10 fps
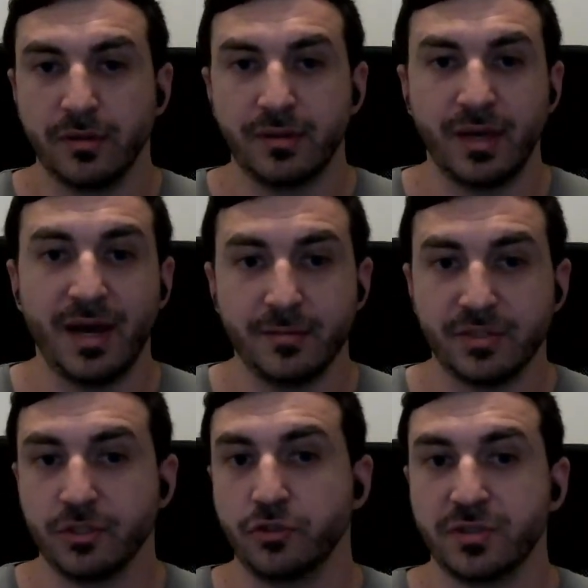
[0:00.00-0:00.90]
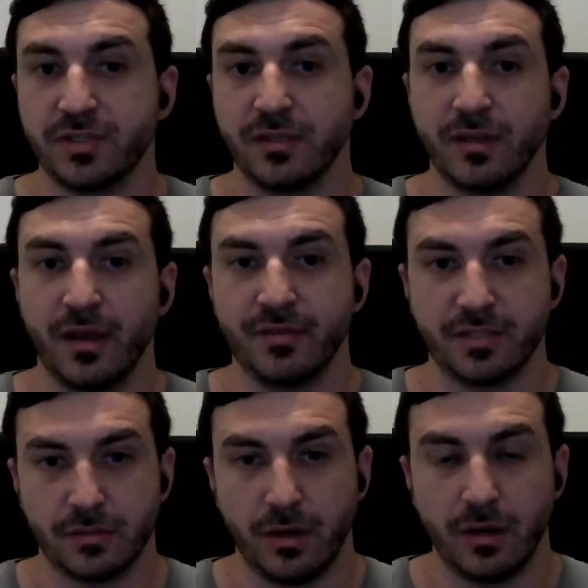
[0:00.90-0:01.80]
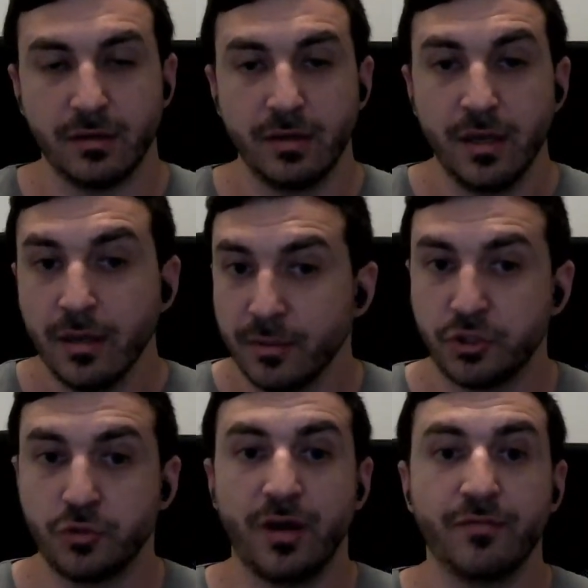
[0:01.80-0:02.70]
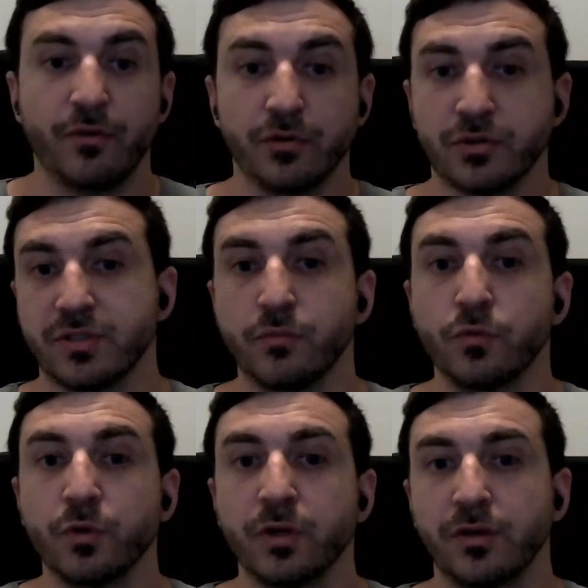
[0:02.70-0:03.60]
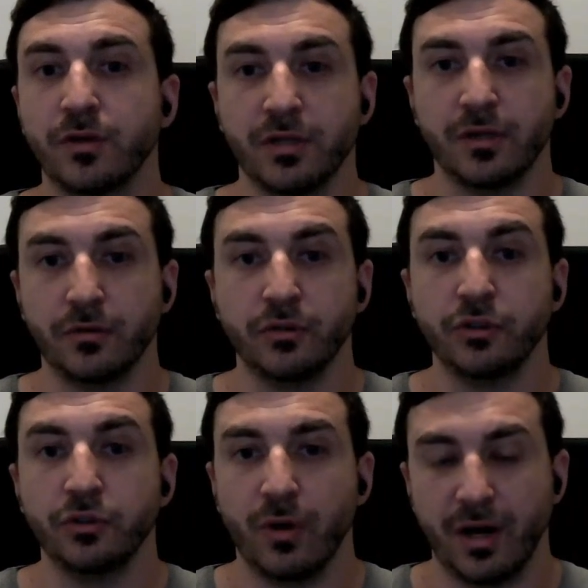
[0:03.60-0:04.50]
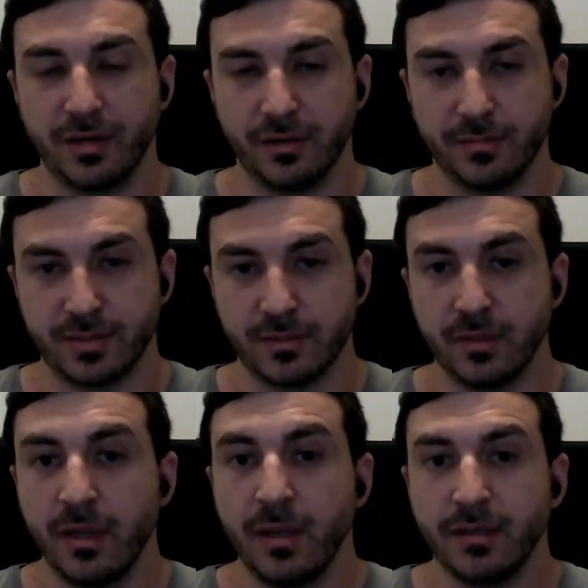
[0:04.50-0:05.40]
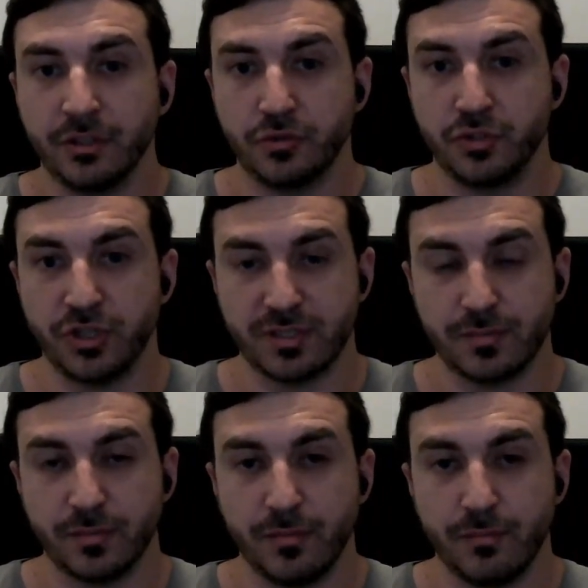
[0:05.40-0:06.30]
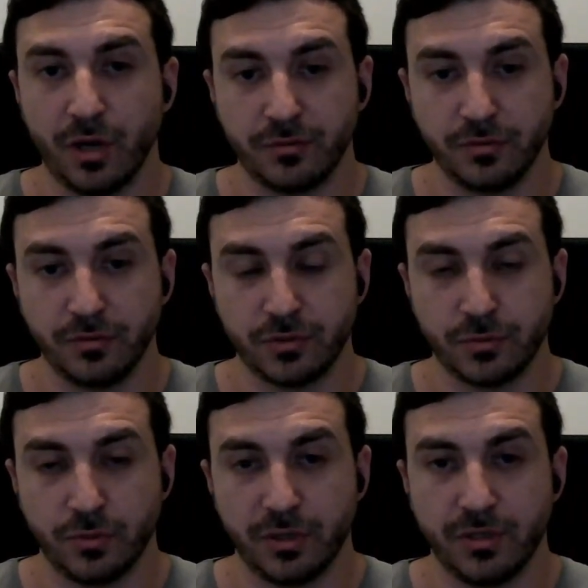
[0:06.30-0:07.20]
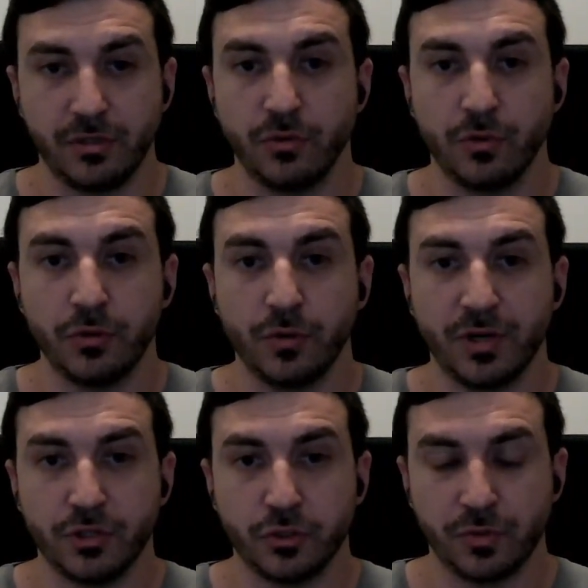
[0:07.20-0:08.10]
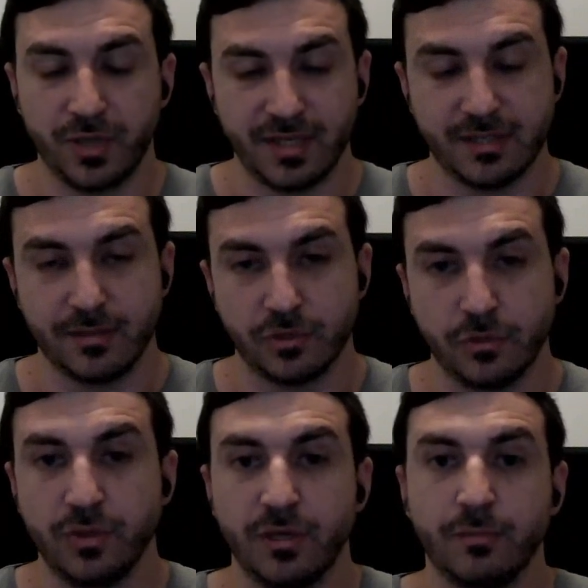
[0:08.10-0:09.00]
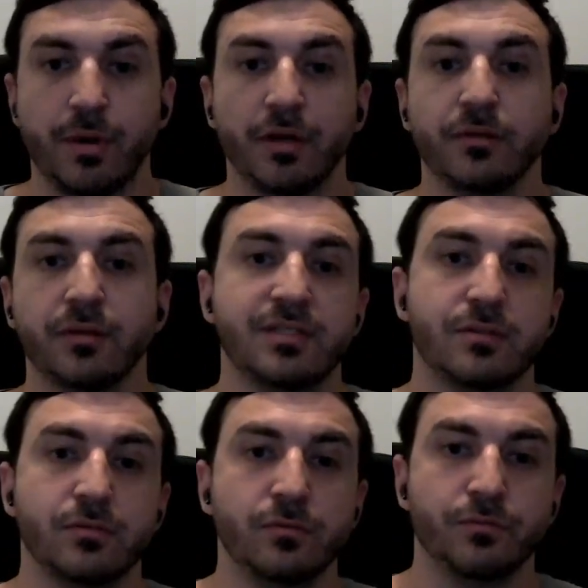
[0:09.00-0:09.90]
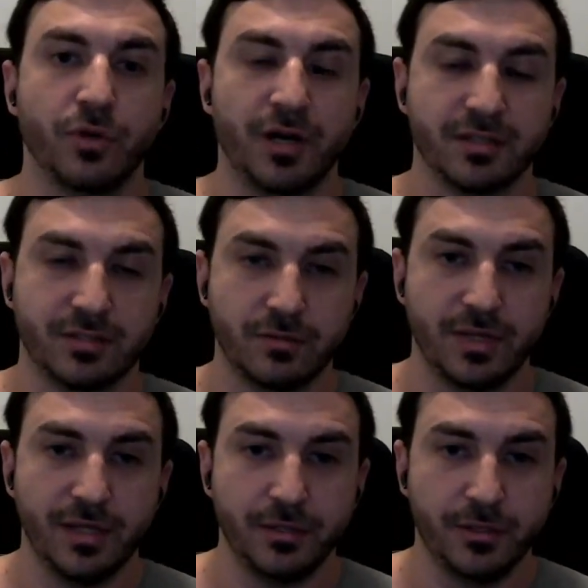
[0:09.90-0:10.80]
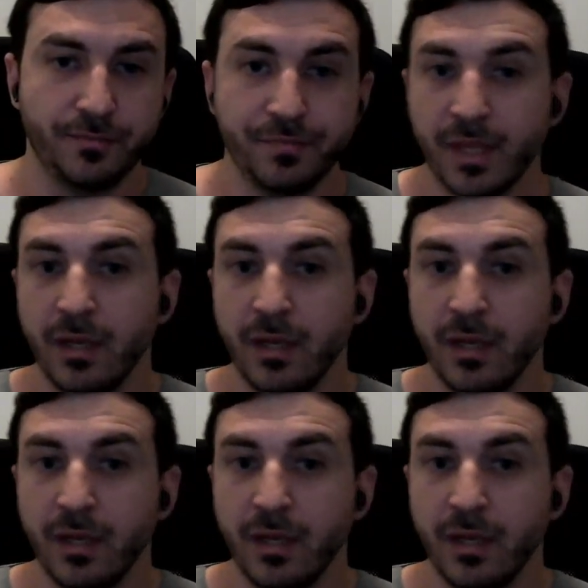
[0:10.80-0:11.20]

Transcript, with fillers: the items that you still have in stock, but you have also some really, really good new items that you just brought to your store and you know you want to showcase them. So you can bundle these two products together